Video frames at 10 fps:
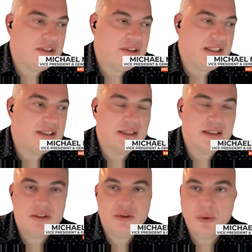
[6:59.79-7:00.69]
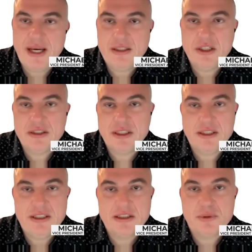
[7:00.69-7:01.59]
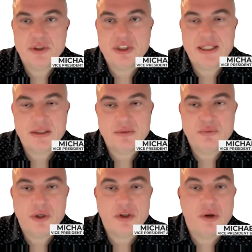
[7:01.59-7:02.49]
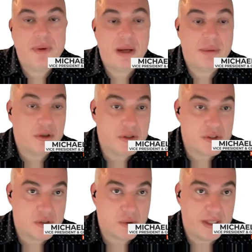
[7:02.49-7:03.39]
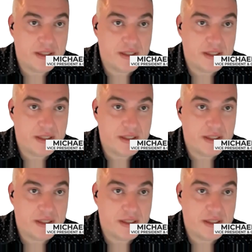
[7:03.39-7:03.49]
six hundred to eight hundred liters per second type of constant.